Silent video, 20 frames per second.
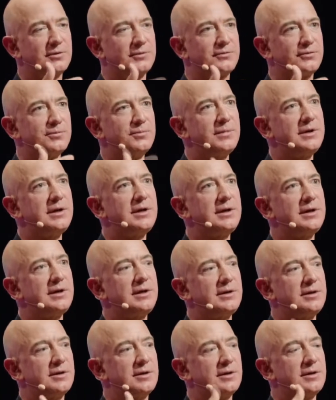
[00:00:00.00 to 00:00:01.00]
for
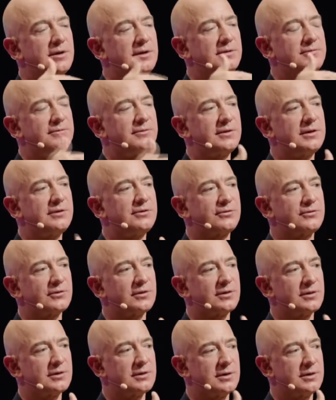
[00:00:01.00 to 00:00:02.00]
me,
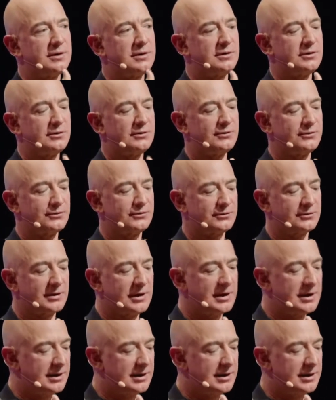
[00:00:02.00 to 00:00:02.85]
adventure is